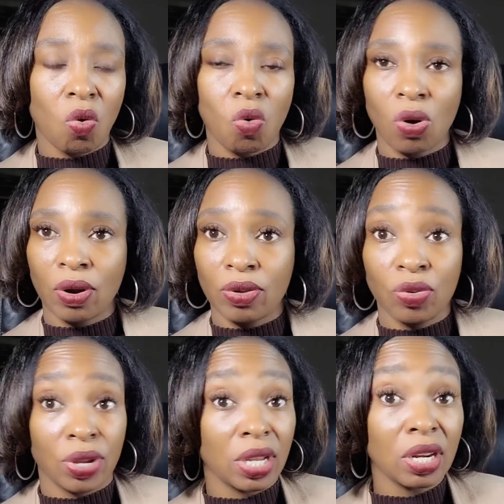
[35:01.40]
or
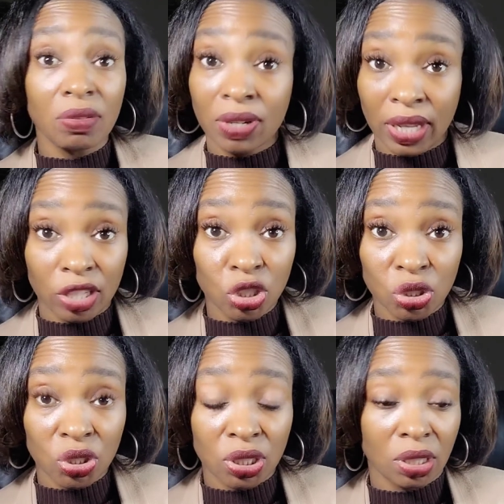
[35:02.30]
you're in a
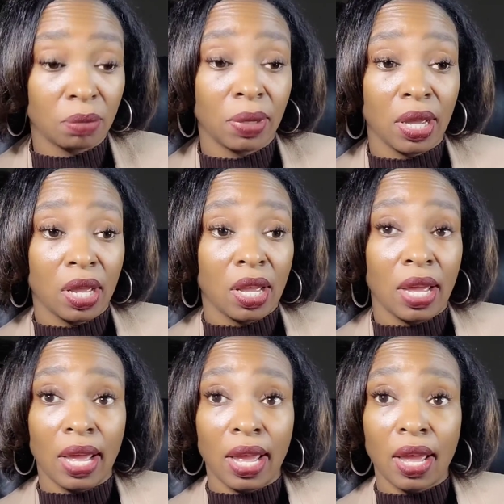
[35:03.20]
relationship,
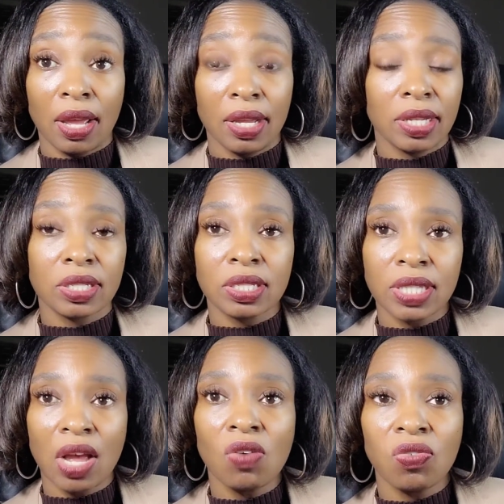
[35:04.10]

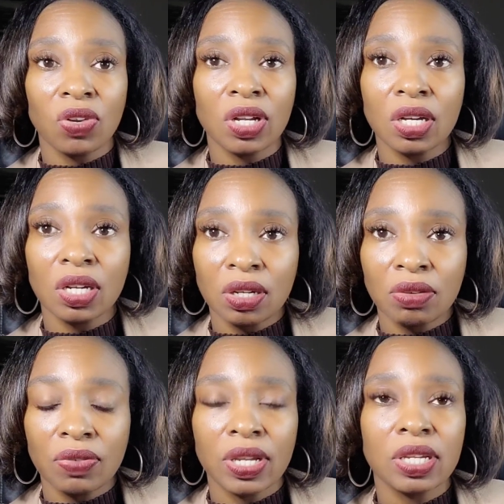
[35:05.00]

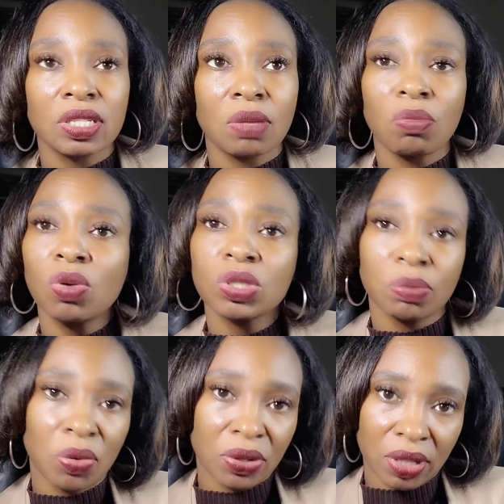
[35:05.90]
self-love is the most
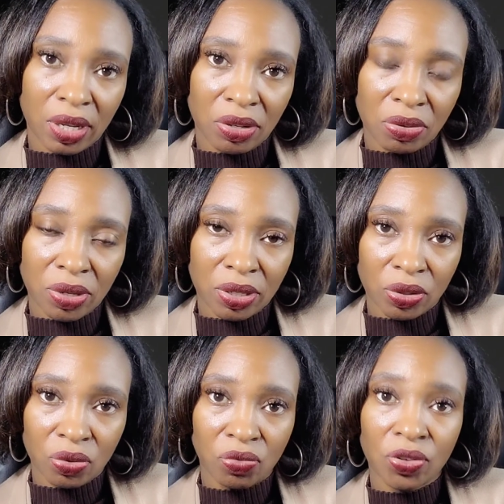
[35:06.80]
important thing you can
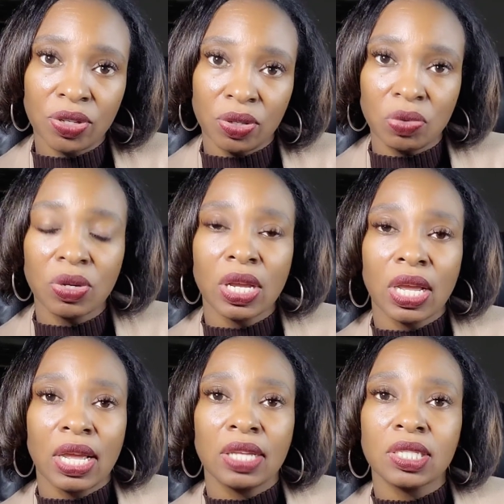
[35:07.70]
do for you.
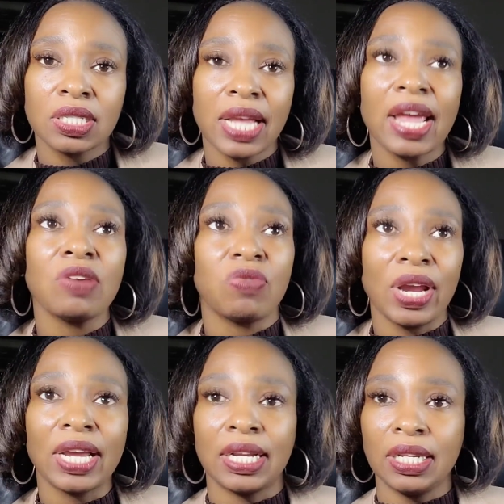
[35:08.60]
Stay
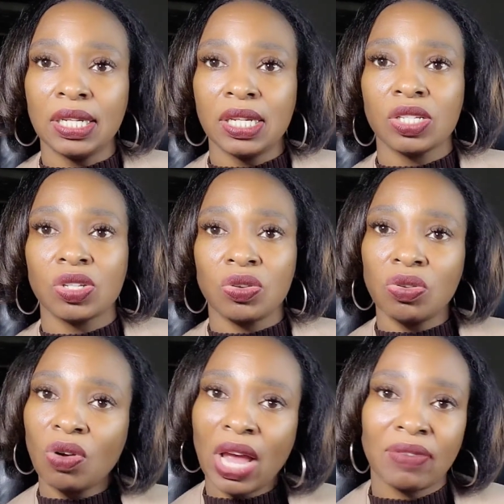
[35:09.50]
ready so you
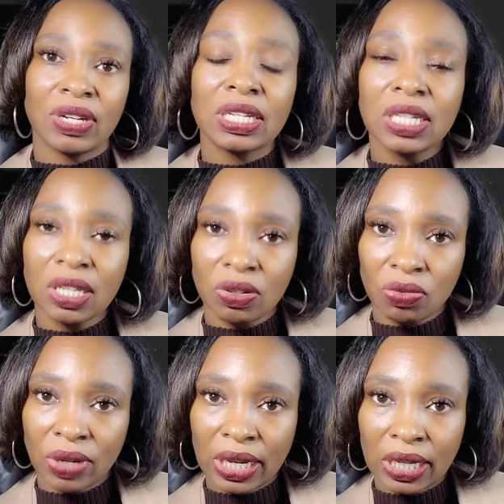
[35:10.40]
don't have to get
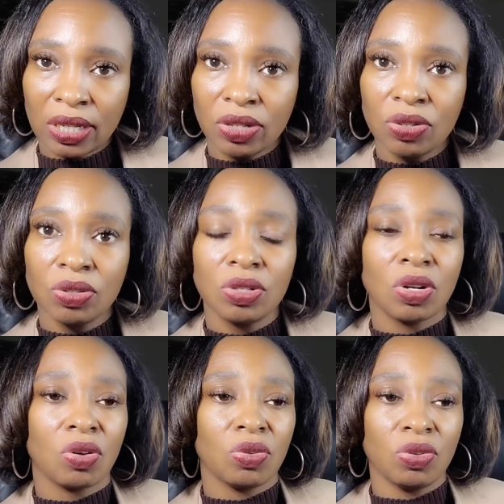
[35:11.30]
ready. You
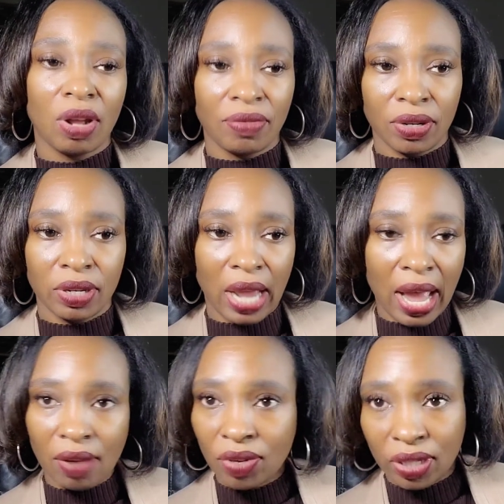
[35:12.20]
know, you don't have to
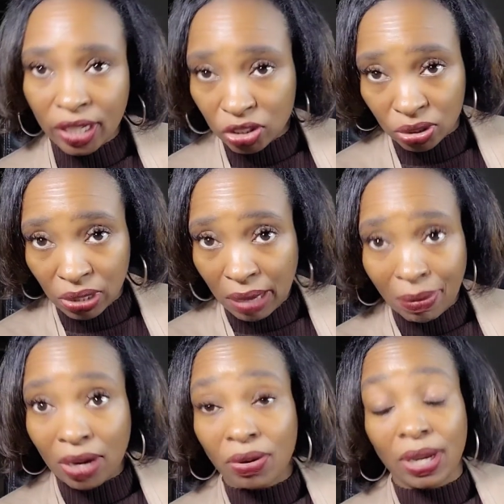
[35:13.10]
have the lecture like
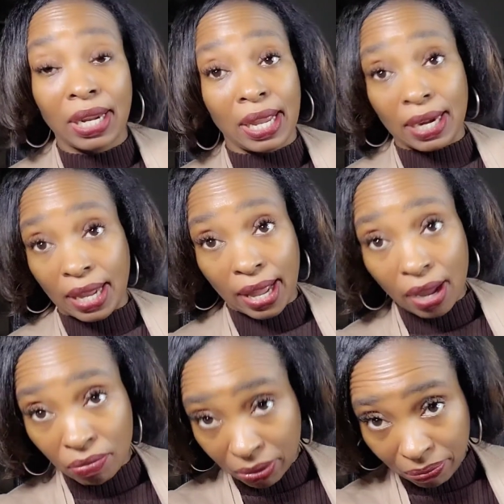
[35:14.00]
my granny had to
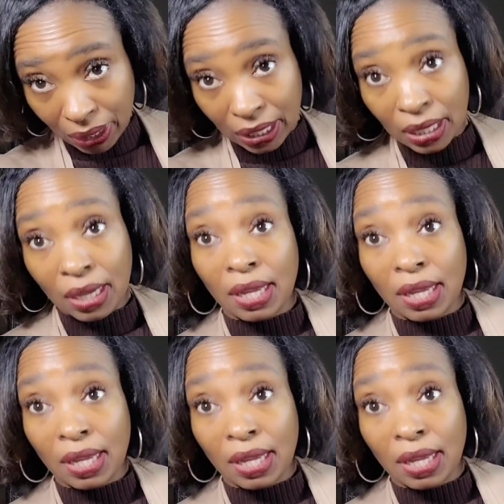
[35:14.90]
have with me